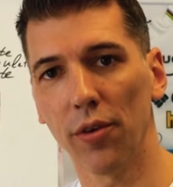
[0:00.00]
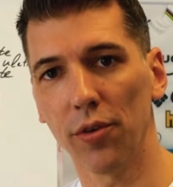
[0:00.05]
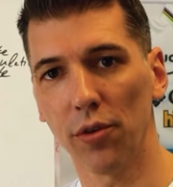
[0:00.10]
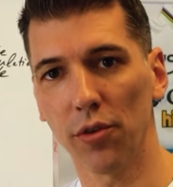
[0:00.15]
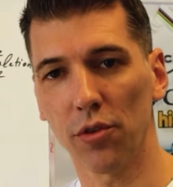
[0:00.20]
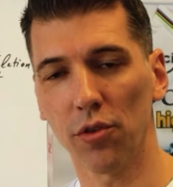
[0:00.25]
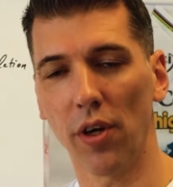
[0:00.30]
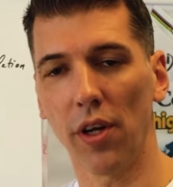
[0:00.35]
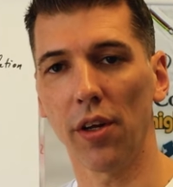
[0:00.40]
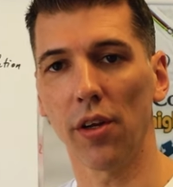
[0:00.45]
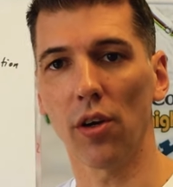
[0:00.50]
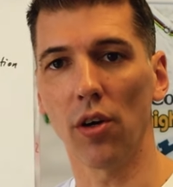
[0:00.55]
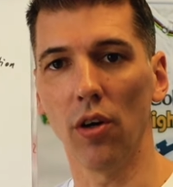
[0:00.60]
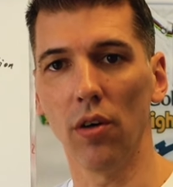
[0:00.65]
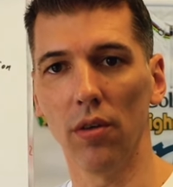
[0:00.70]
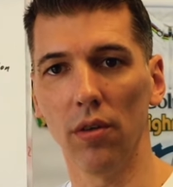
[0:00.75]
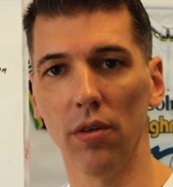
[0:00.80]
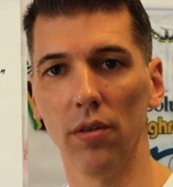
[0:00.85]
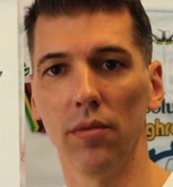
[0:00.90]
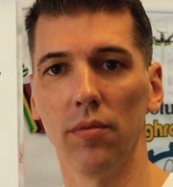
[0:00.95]
on your training
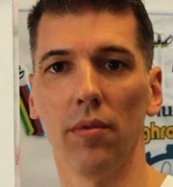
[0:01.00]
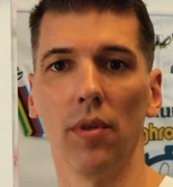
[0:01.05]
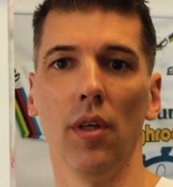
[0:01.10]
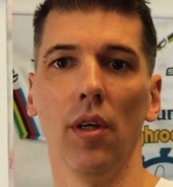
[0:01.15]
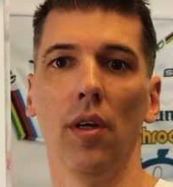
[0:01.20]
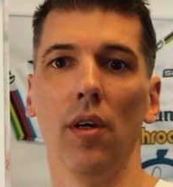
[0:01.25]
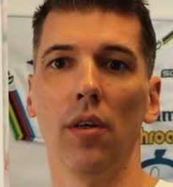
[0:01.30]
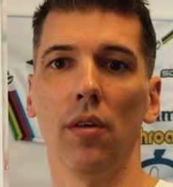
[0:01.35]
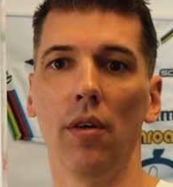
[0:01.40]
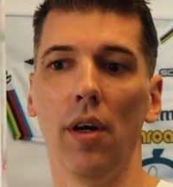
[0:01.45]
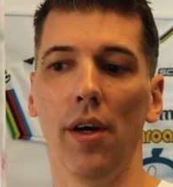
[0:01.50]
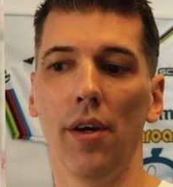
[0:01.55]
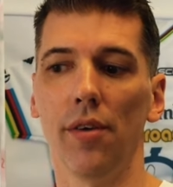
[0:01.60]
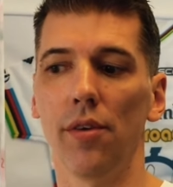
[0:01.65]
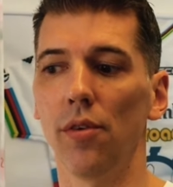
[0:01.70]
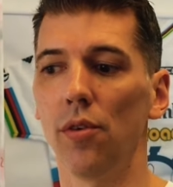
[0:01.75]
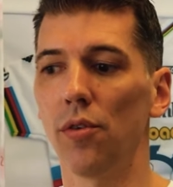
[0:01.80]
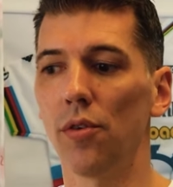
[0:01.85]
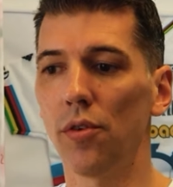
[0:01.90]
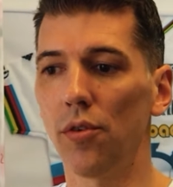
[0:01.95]
goal,
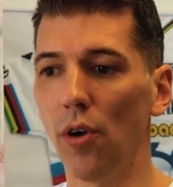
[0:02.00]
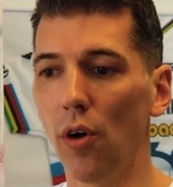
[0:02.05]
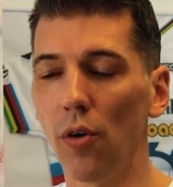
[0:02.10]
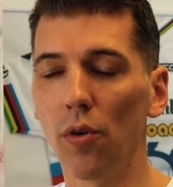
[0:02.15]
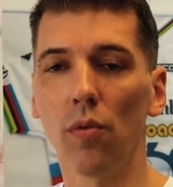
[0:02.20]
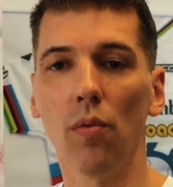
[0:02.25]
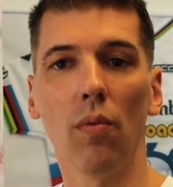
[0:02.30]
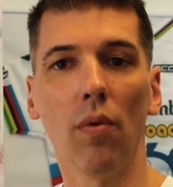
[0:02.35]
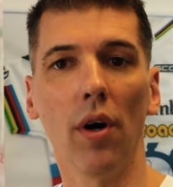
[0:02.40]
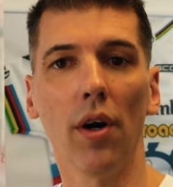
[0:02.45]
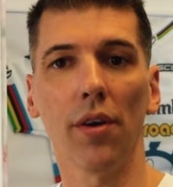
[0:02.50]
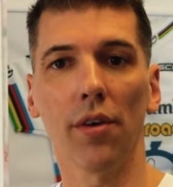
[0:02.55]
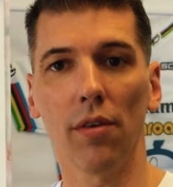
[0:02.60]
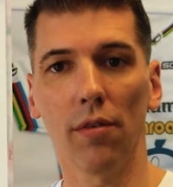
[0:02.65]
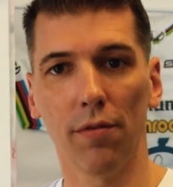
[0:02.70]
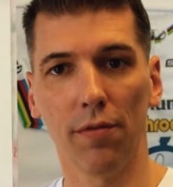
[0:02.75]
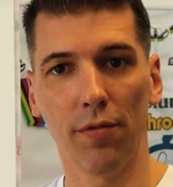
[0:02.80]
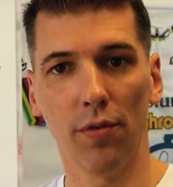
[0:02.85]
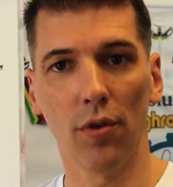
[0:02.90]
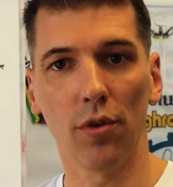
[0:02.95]
right? You don't want
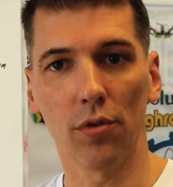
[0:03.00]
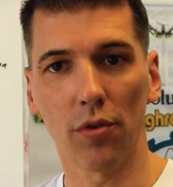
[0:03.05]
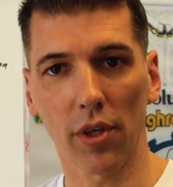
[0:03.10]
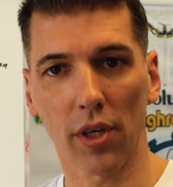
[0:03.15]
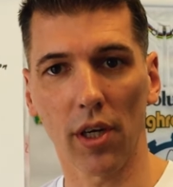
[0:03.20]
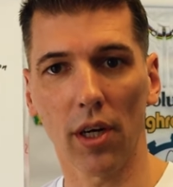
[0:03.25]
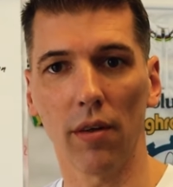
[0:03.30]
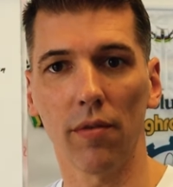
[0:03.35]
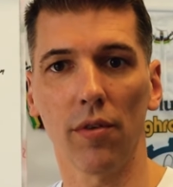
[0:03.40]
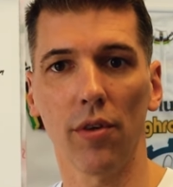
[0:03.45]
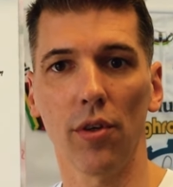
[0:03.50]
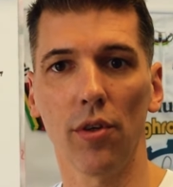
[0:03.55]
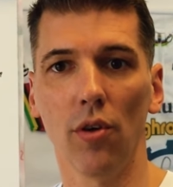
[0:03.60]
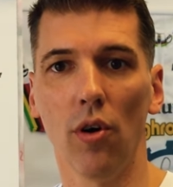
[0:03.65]
a full recovery.